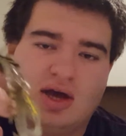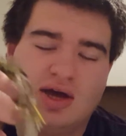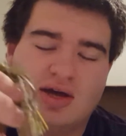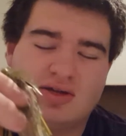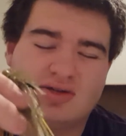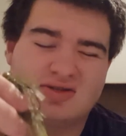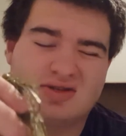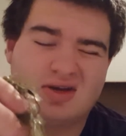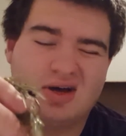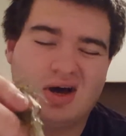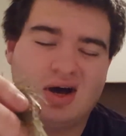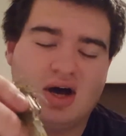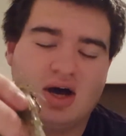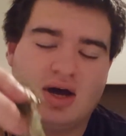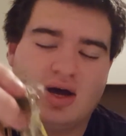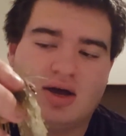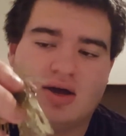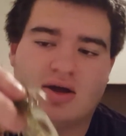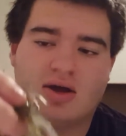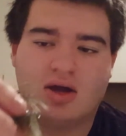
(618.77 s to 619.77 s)
has
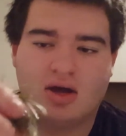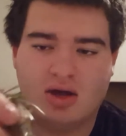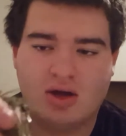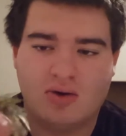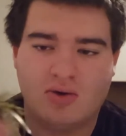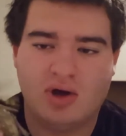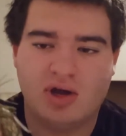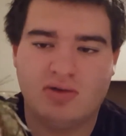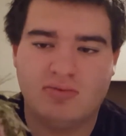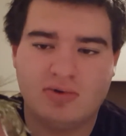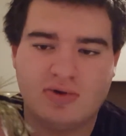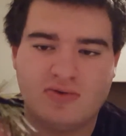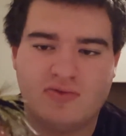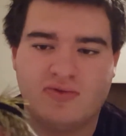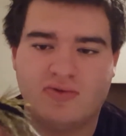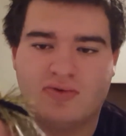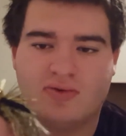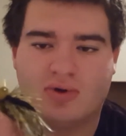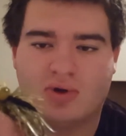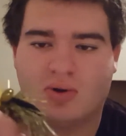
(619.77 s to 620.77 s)
caught quite
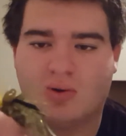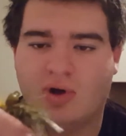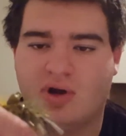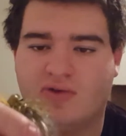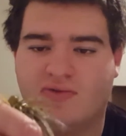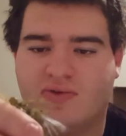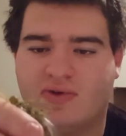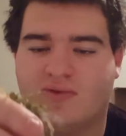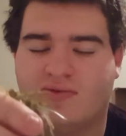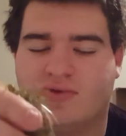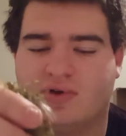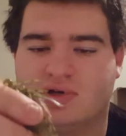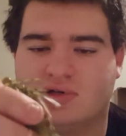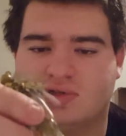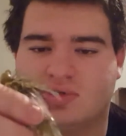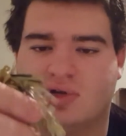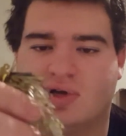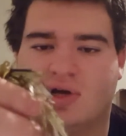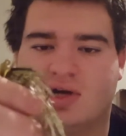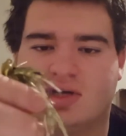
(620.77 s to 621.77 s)
a few
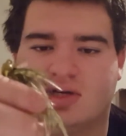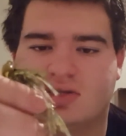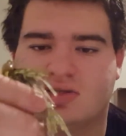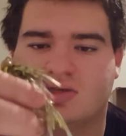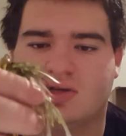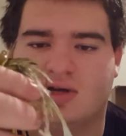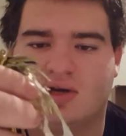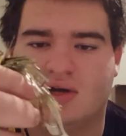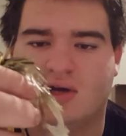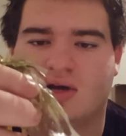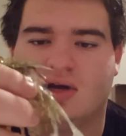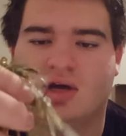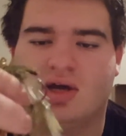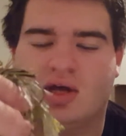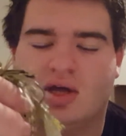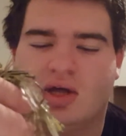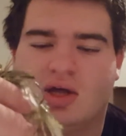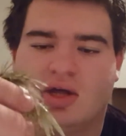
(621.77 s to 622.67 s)
fish the last year.